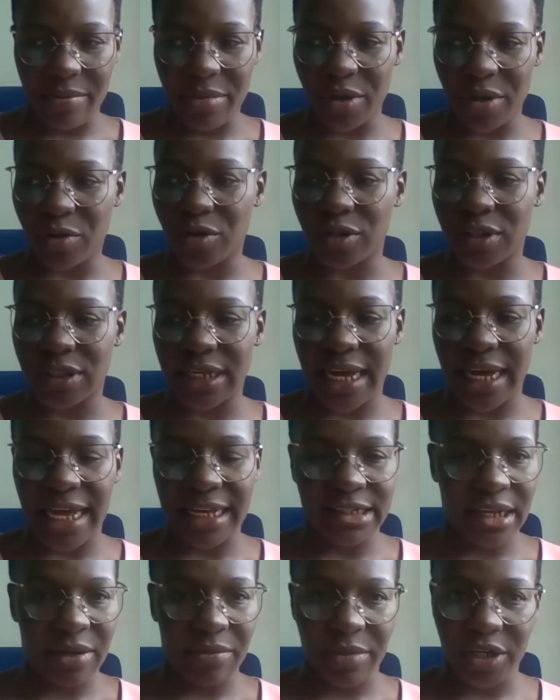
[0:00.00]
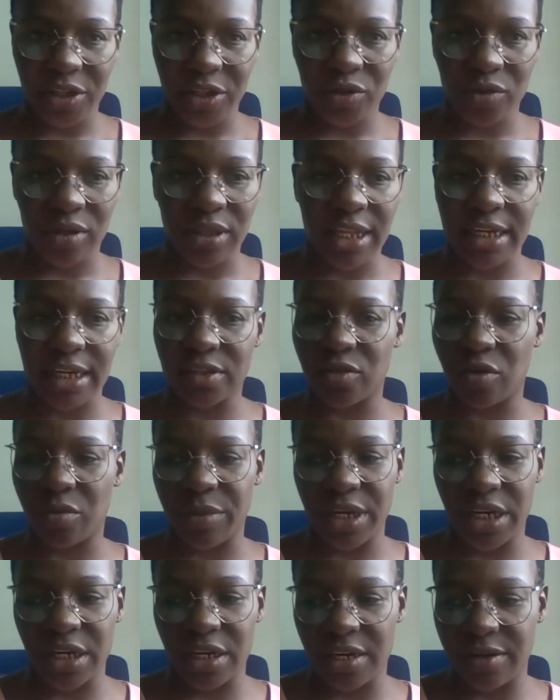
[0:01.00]
because, as I mentioned, there are so
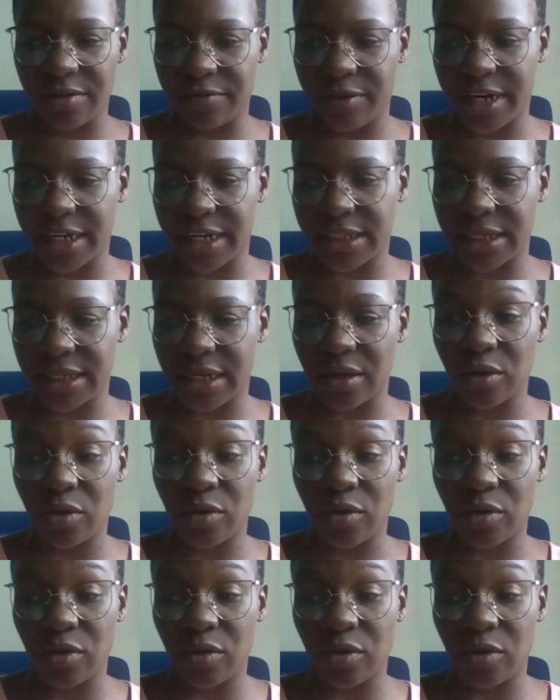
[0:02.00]
many different